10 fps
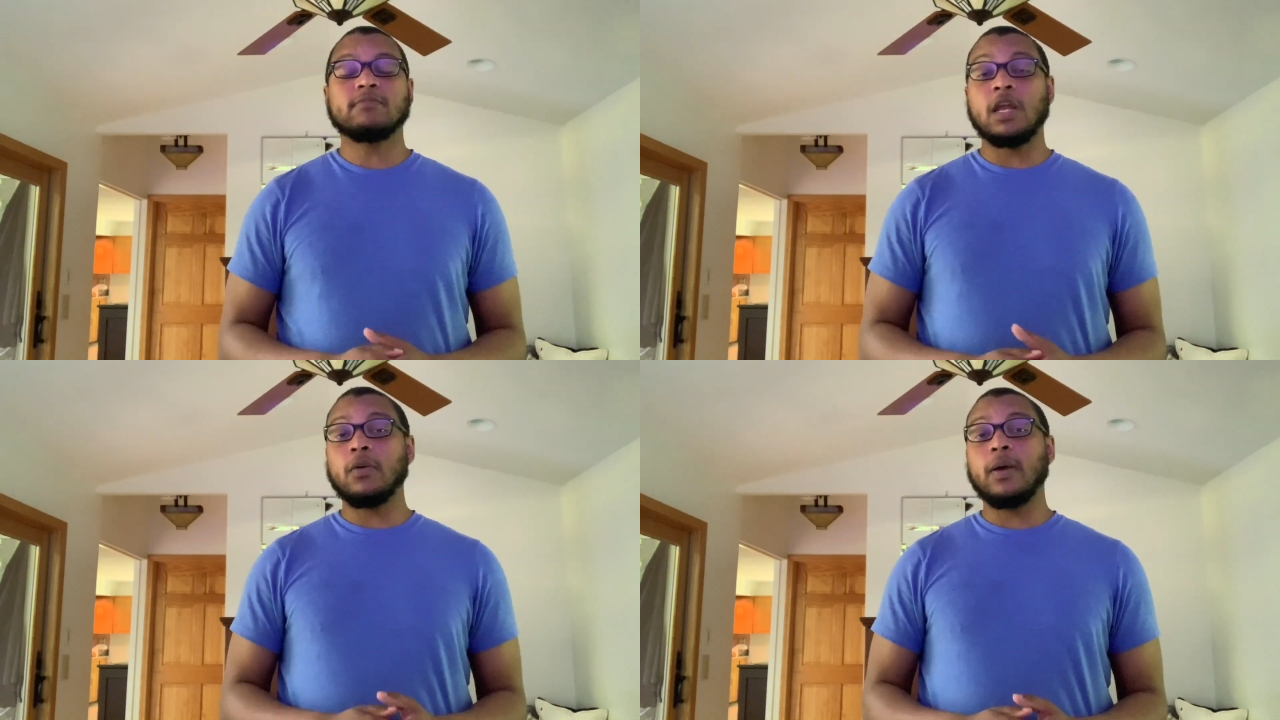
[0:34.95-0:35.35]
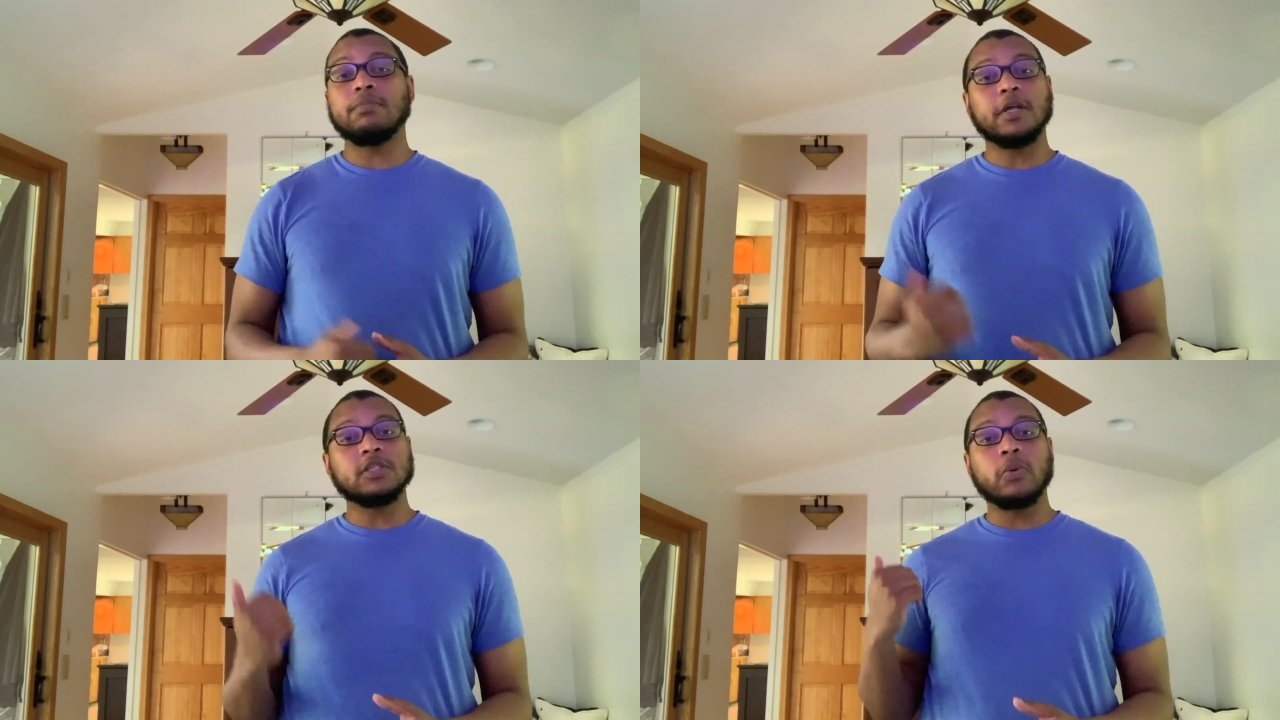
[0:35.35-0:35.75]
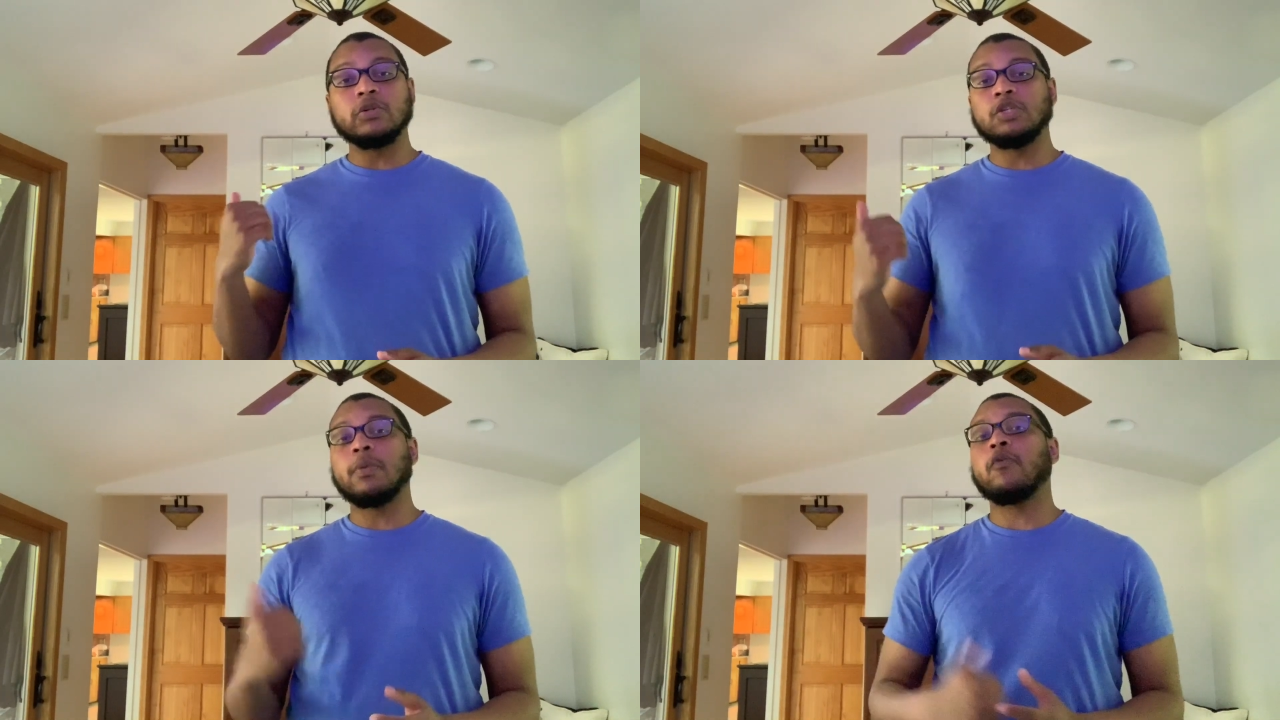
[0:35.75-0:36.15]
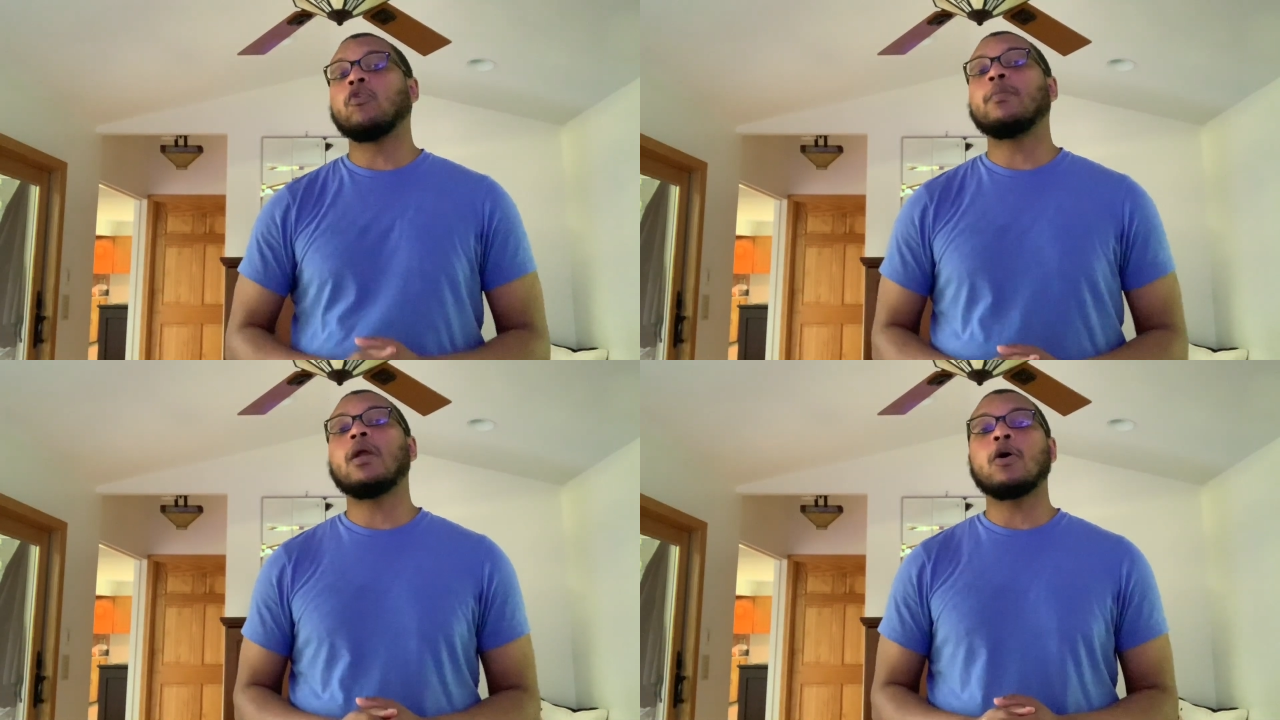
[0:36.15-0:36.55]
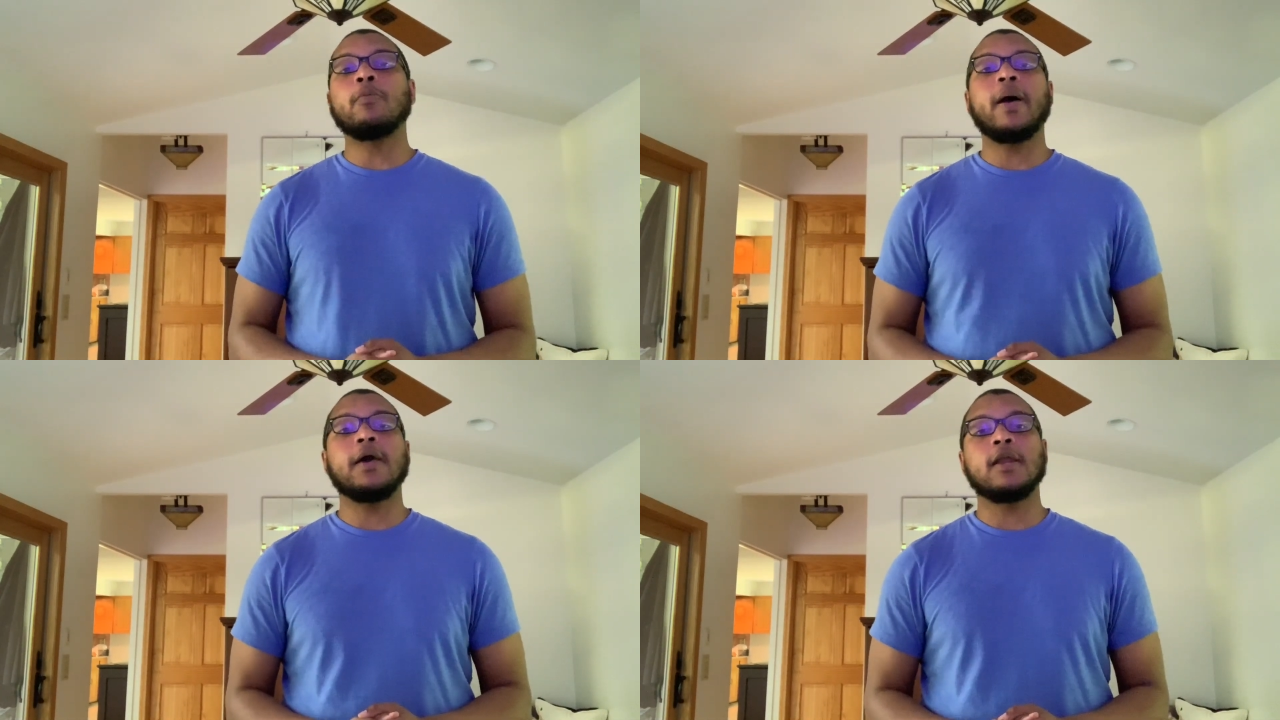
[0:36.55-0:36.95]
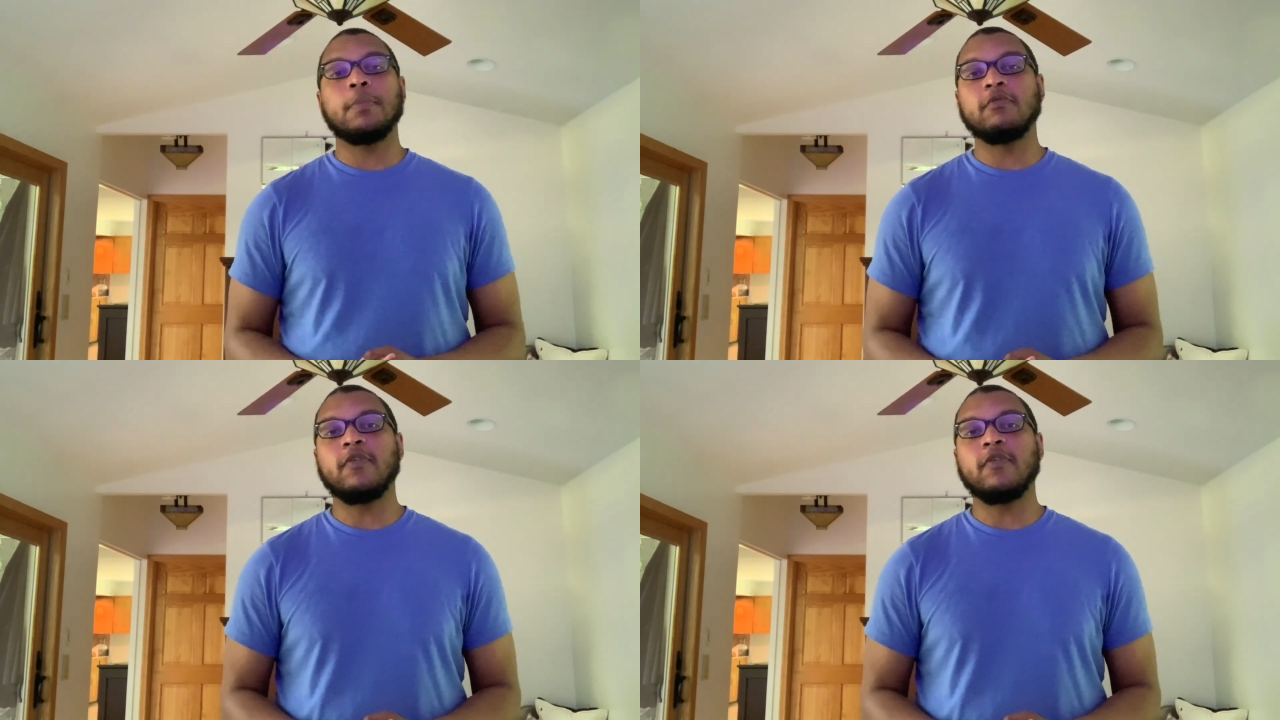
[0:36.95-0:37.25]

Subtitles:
Anyway, let's go into my room and I'll go pack it up and